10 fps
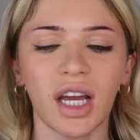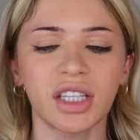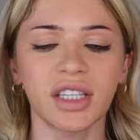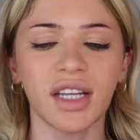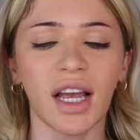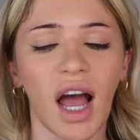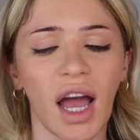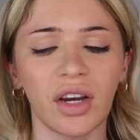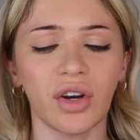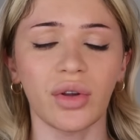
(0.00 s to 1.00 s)
And she's like,
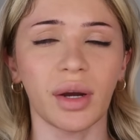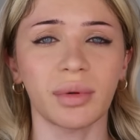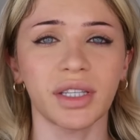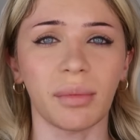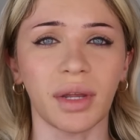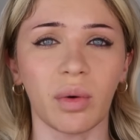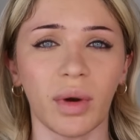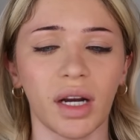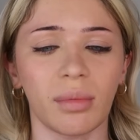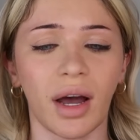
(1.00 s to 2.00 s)
I knew there was something
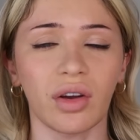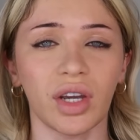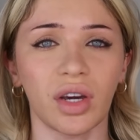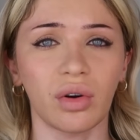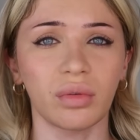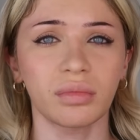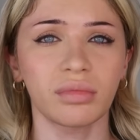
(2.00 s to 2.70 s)
weird about you.